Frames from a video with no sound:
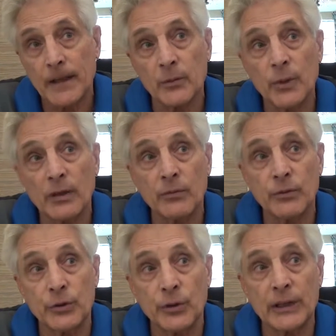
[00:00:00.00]
and we have
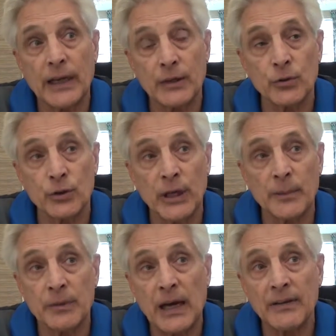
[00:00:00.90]
returning national
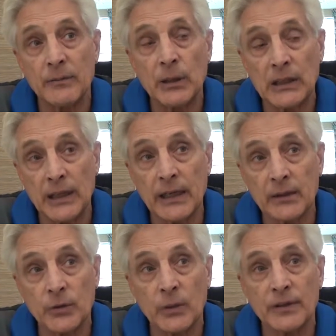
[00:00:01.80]
champion Ivan McClay
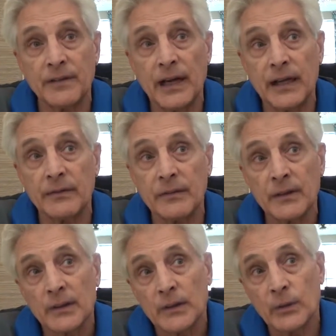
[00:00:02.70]
at
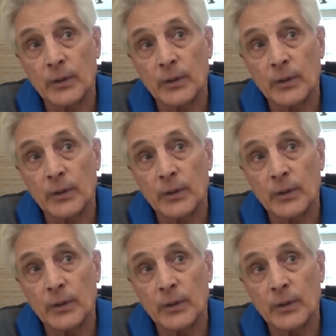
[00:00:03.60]
25.